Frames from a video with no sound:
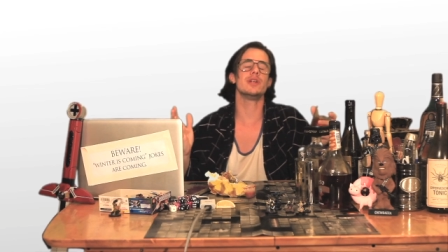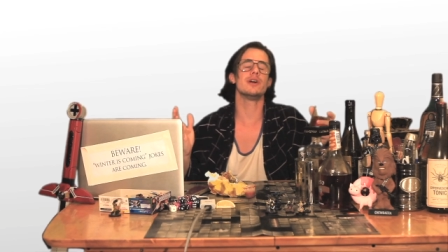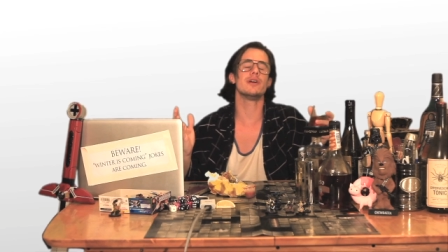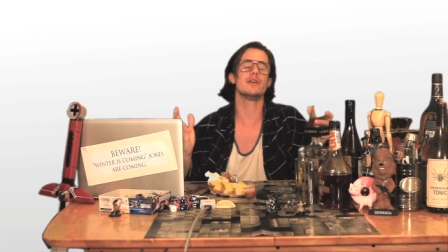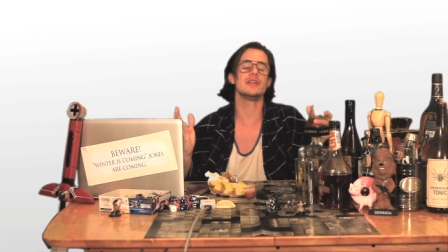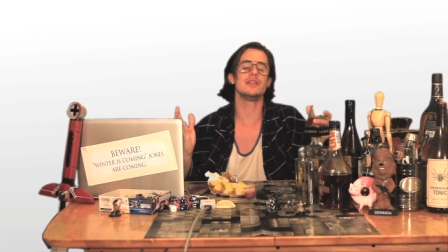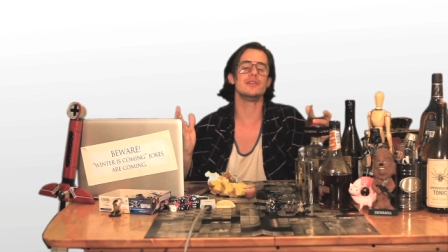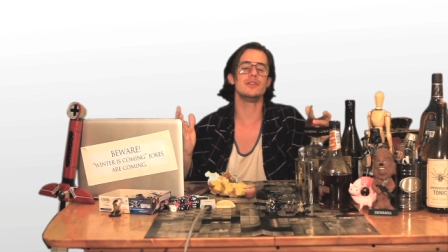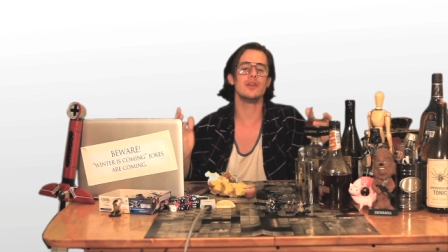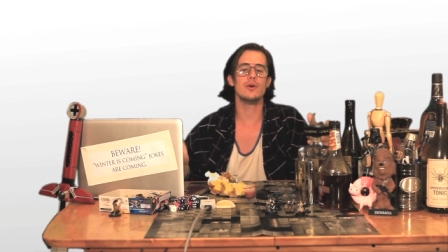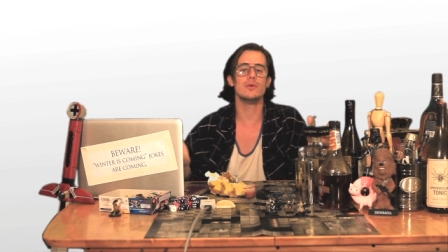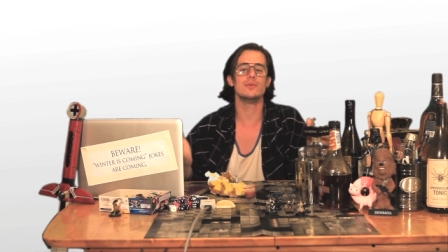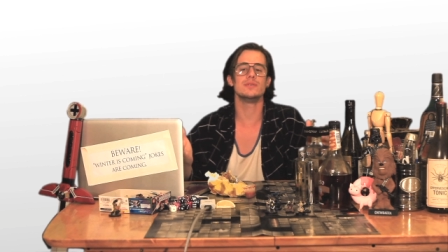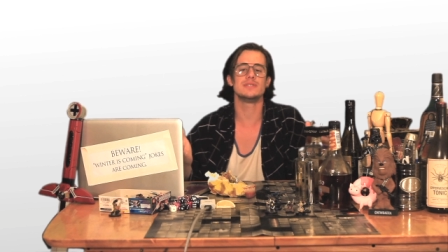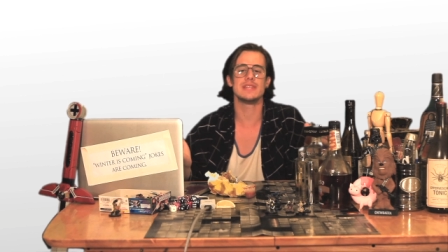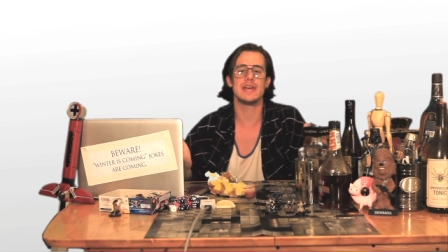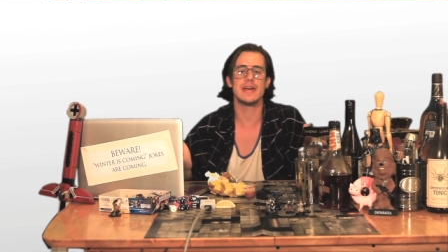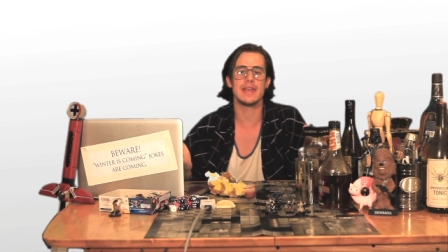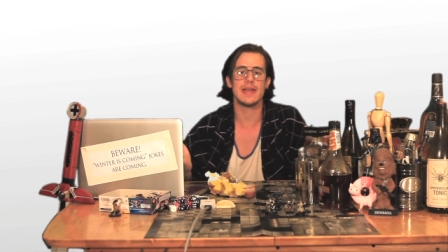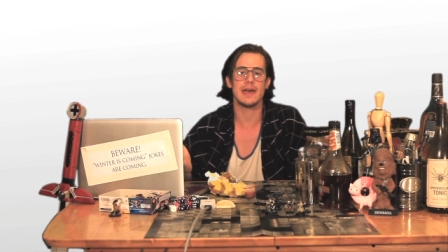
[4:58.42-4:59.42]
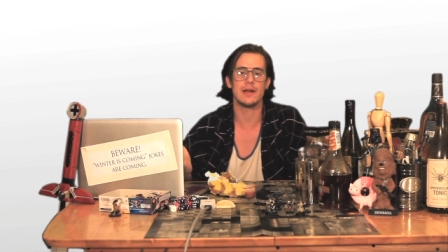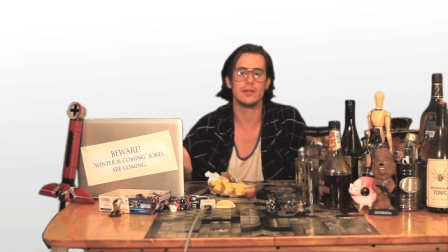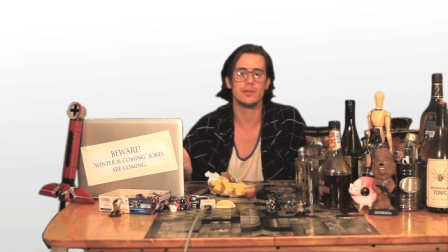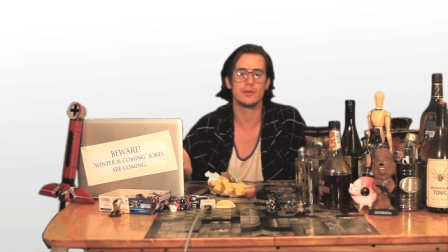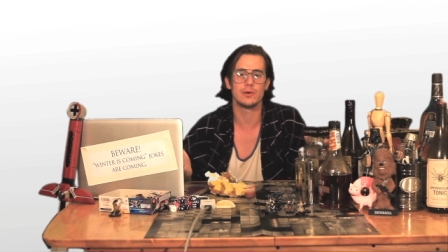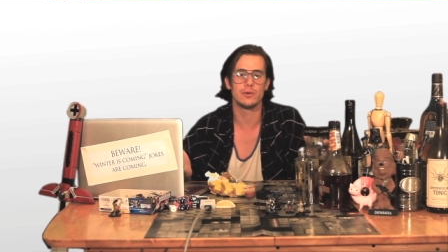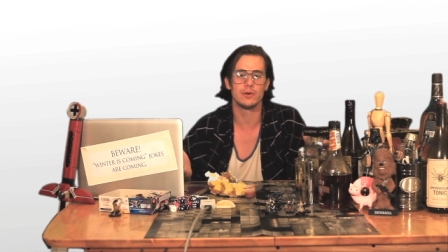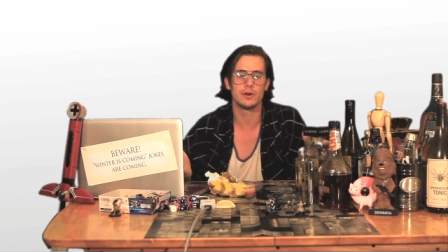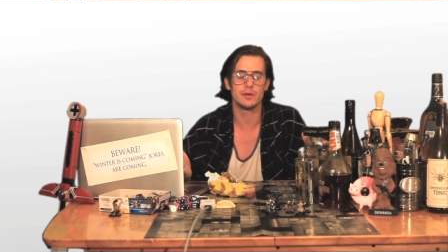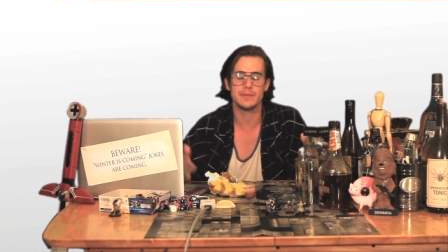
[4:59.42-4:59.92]
already knows that
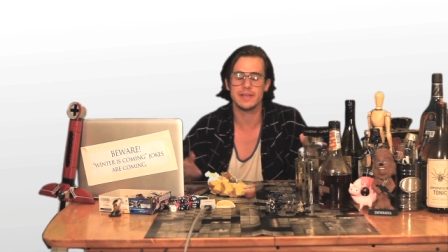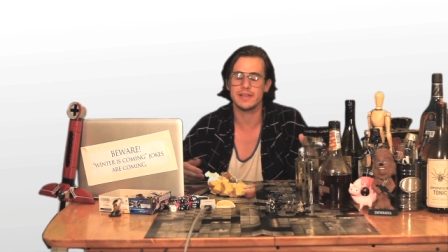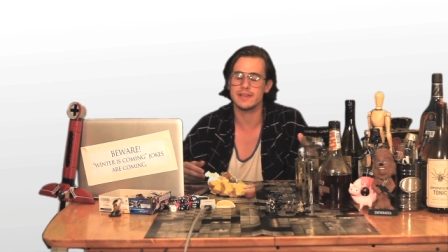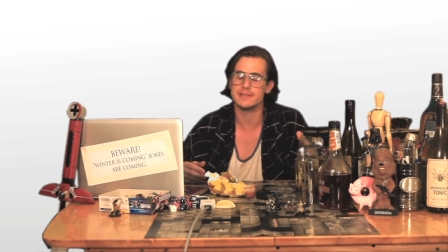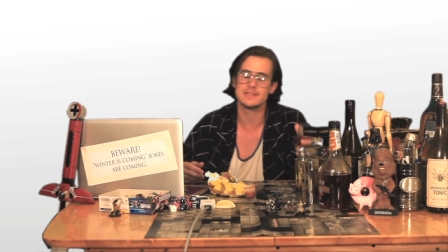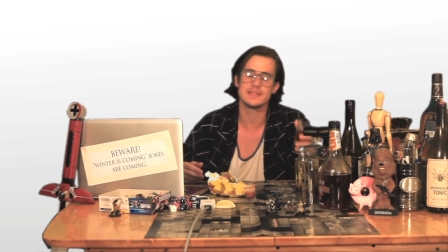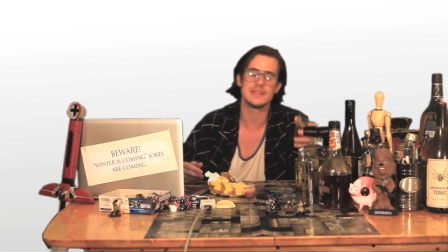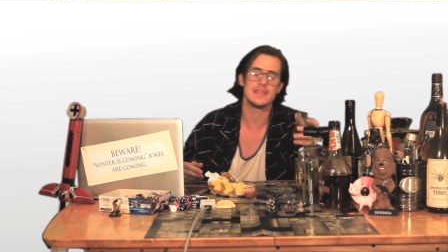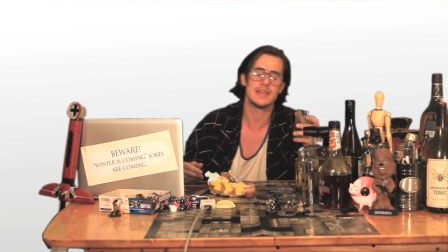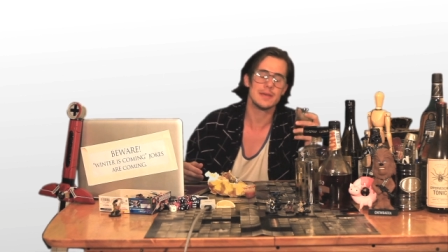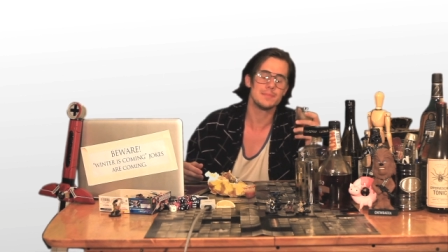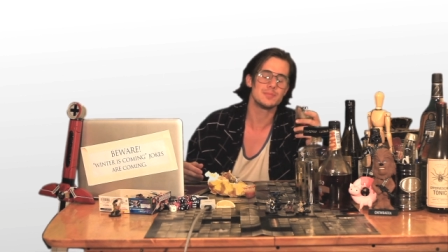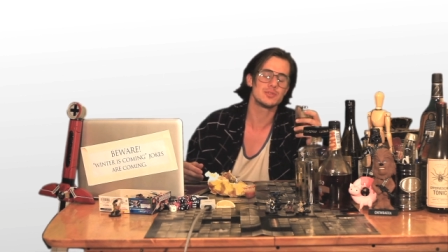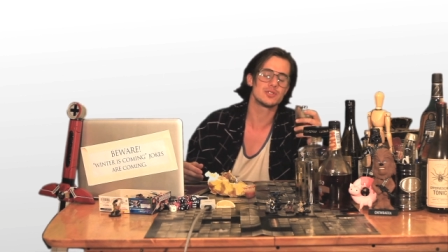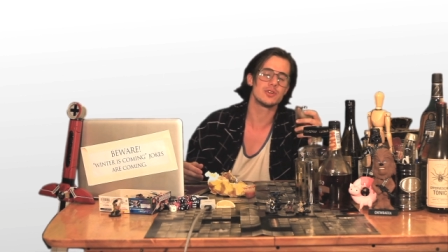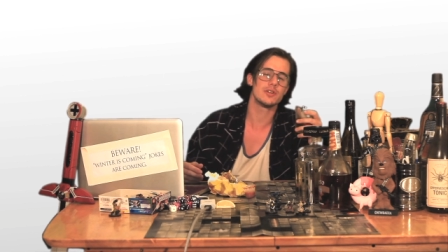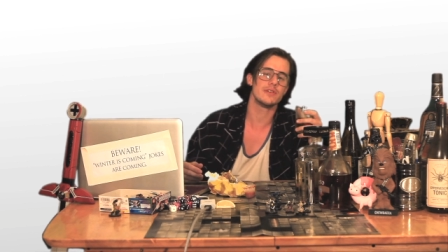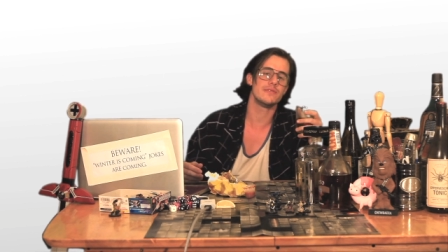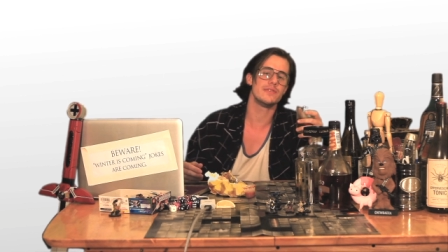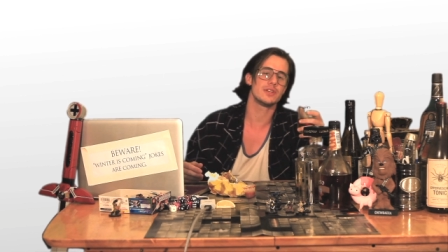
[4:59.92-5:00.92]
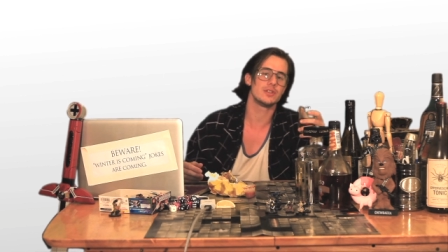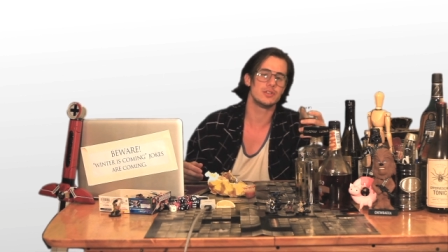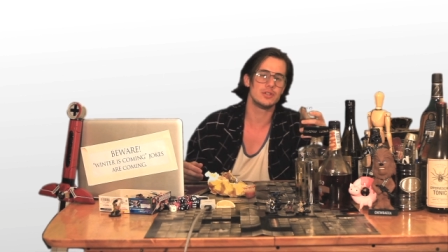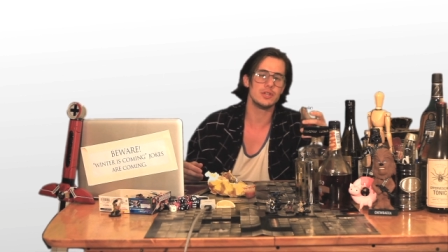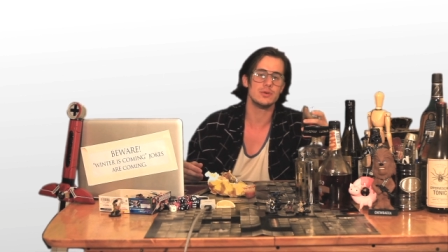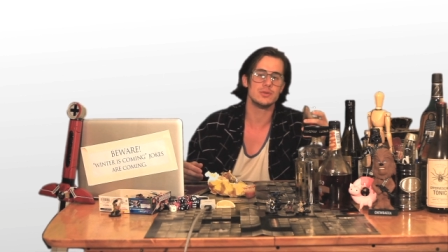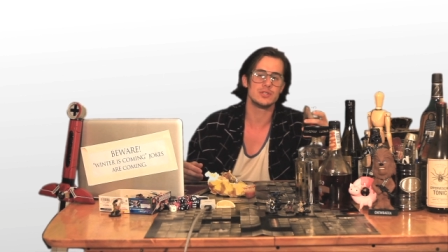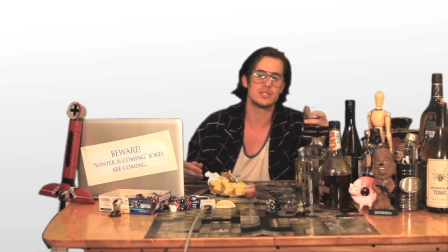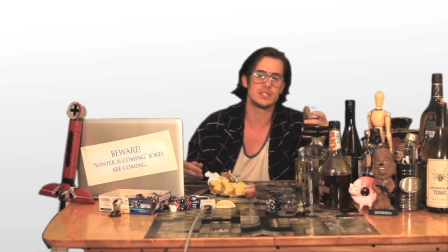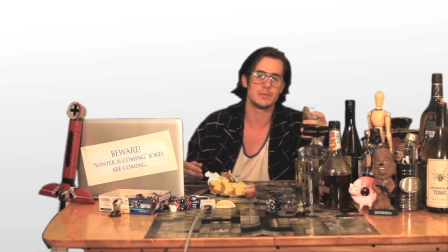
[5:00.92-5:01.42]
allegory because of the hipsterific
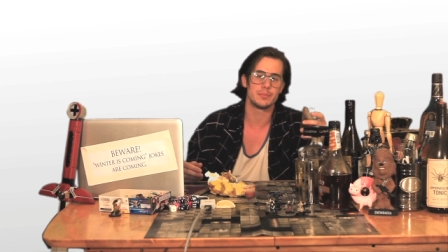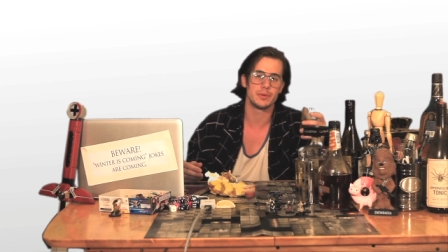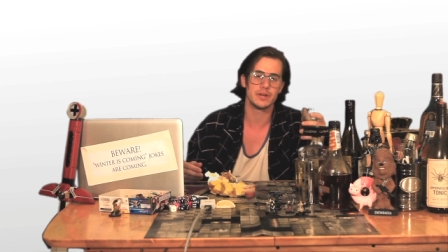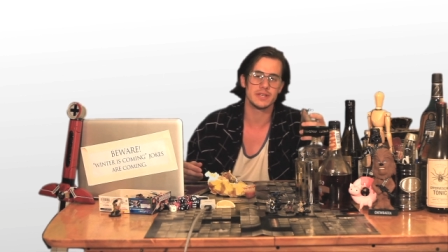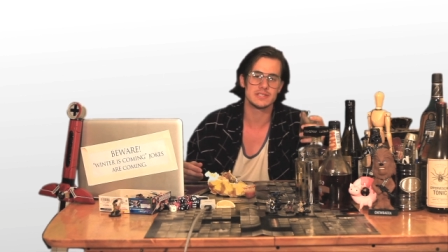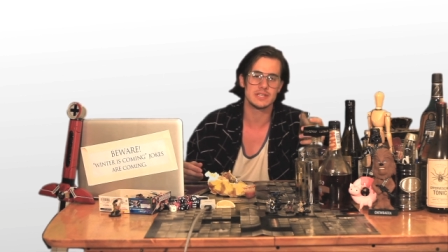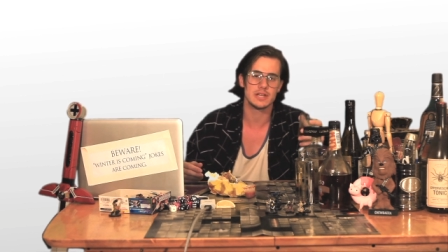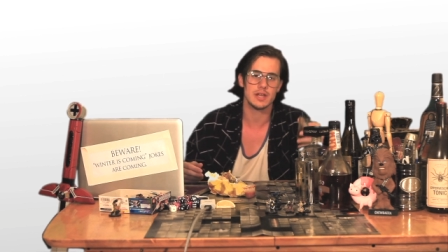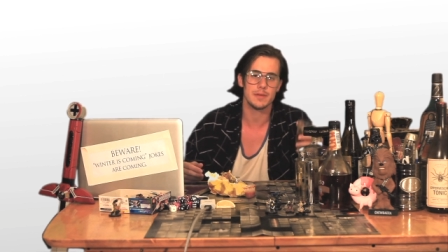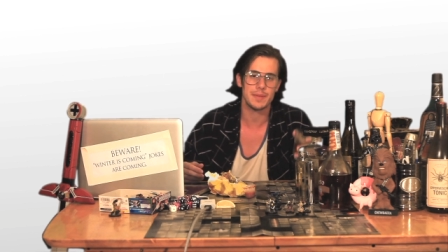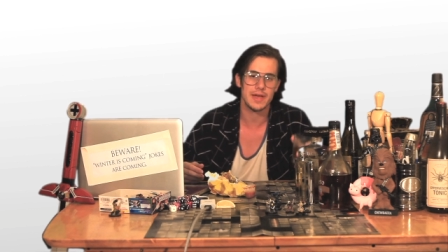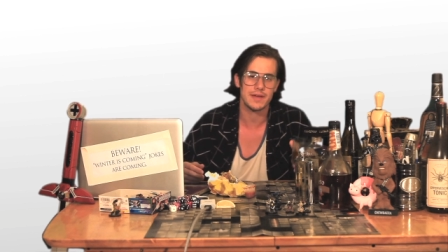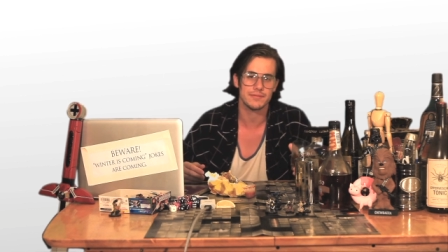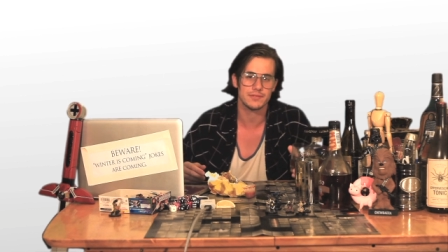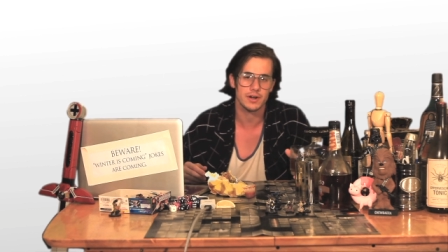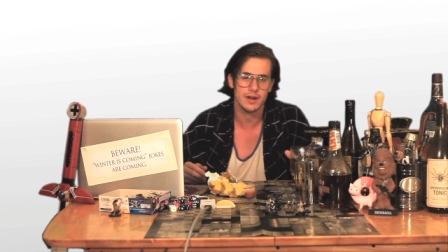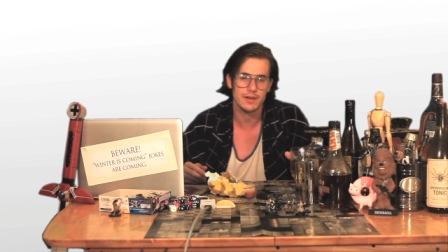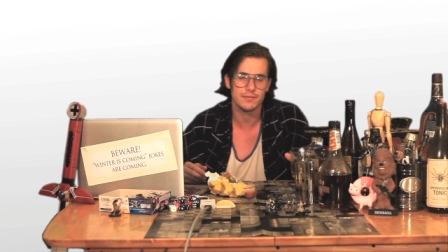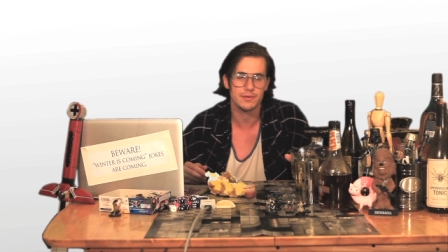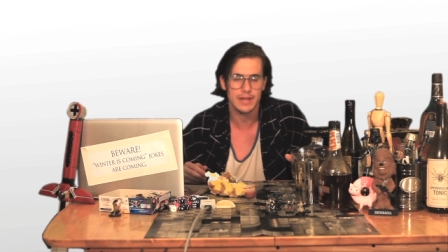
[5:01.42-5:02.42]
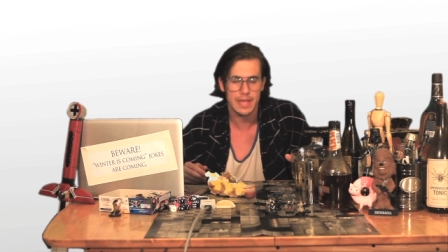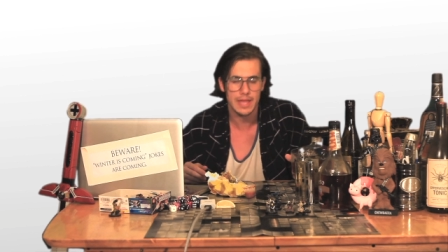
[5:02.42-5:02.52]
douche that brings it up after every